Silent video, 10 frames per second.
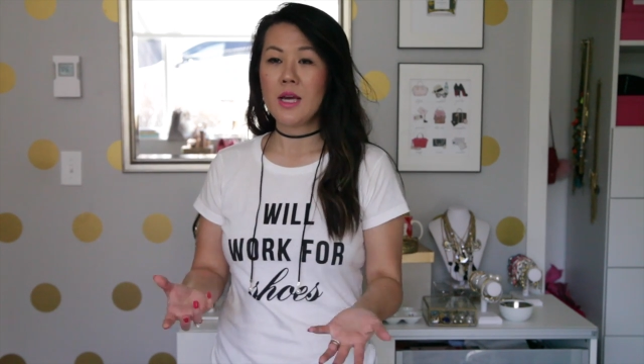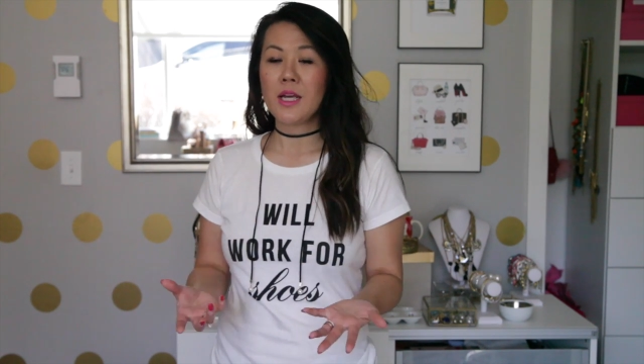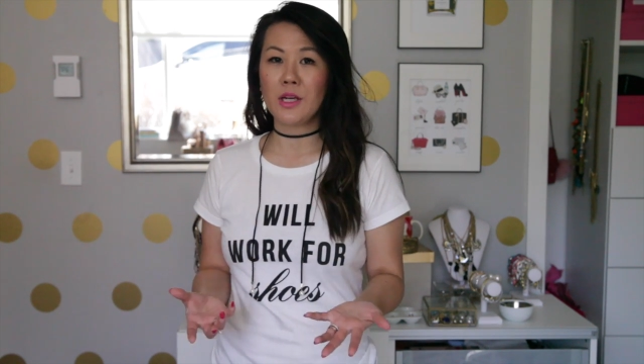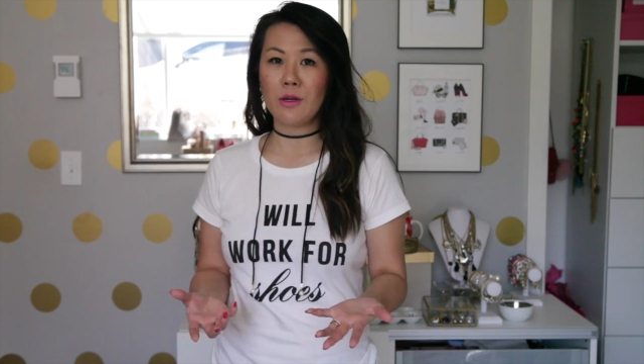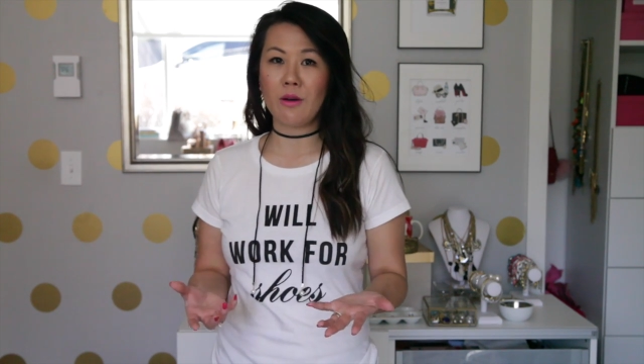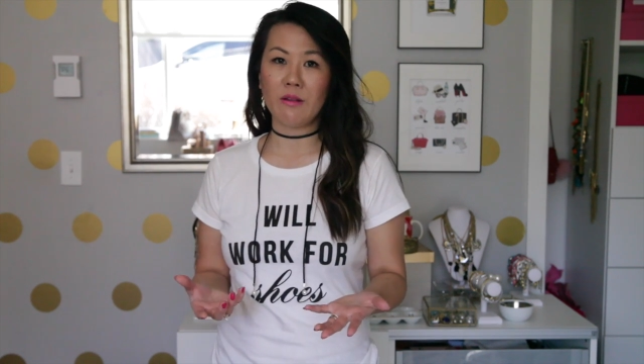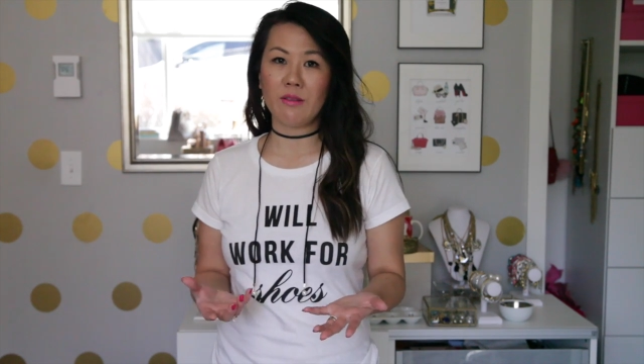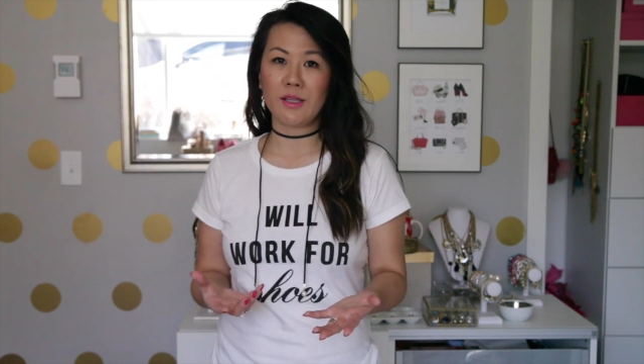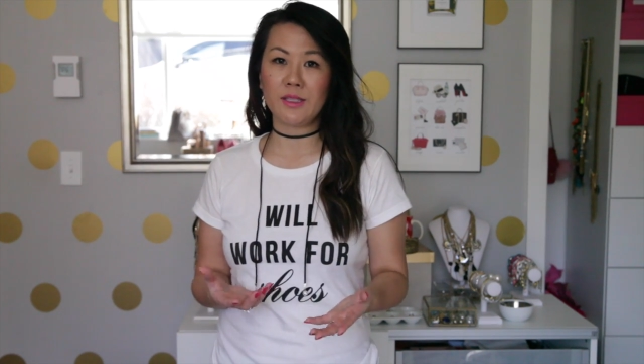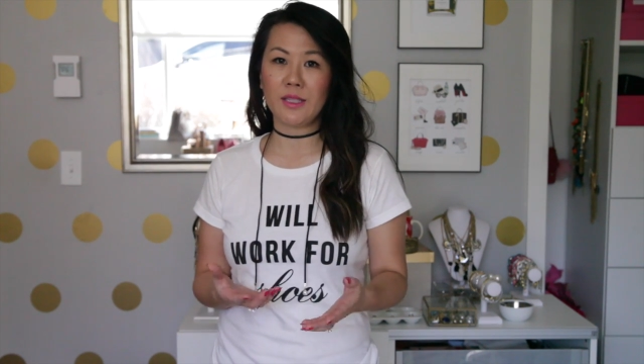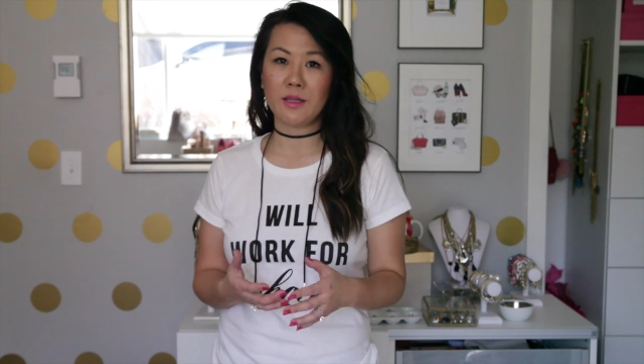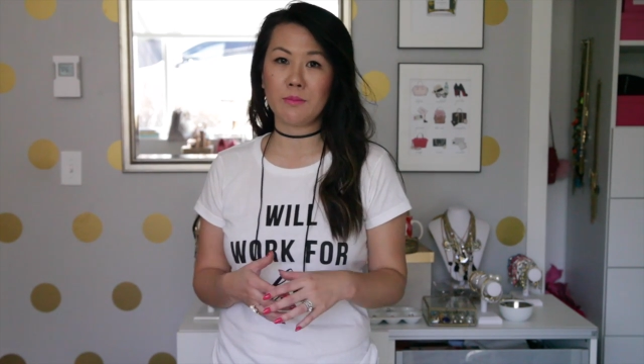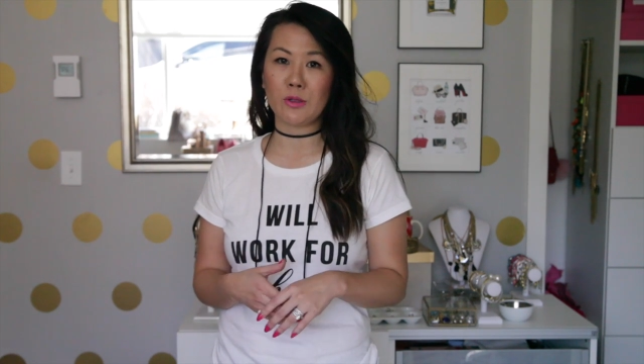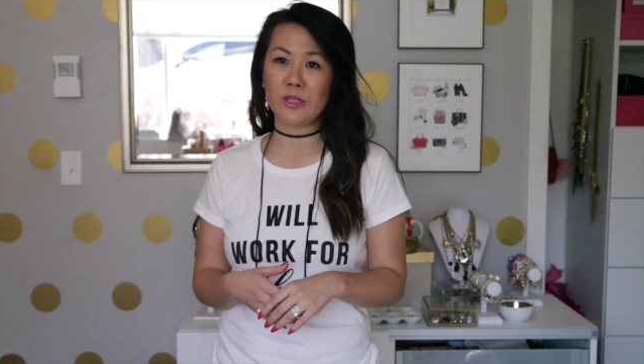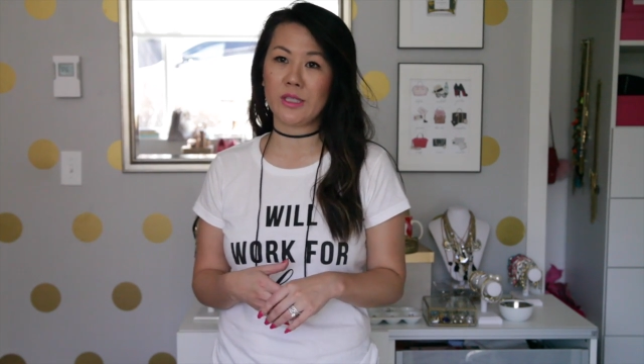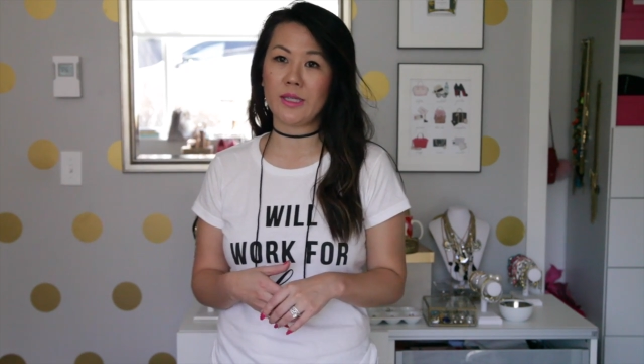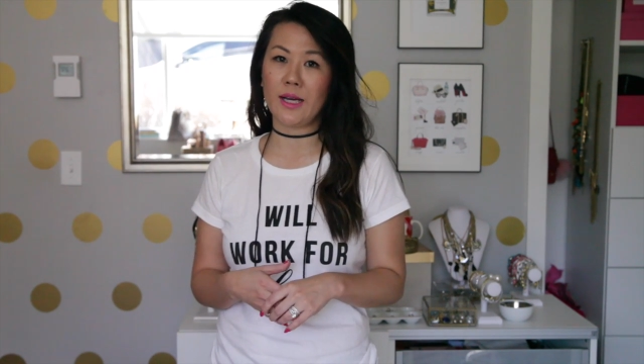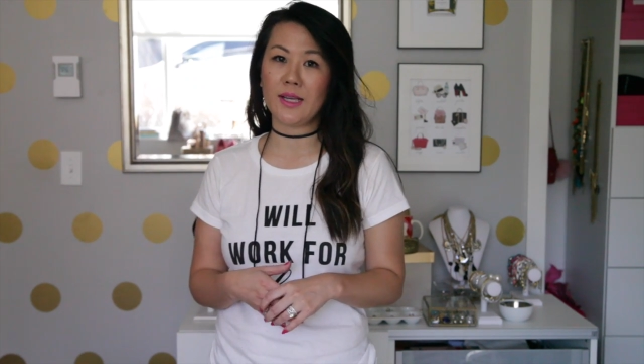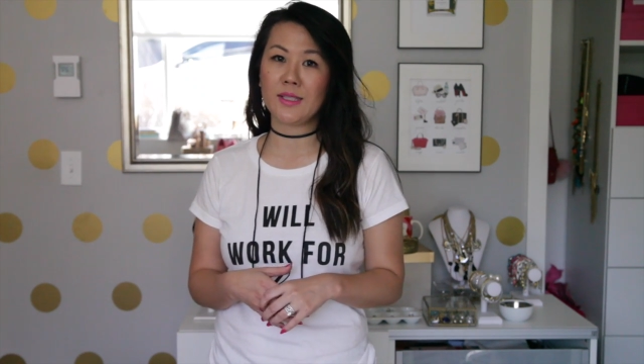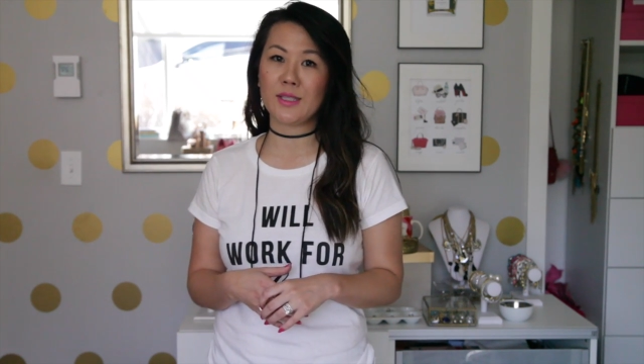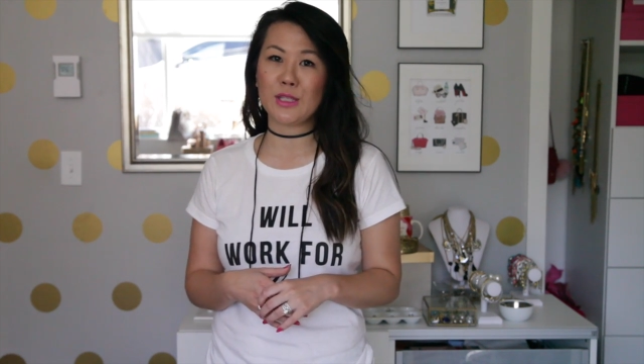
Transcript: you know, authentic merchandise,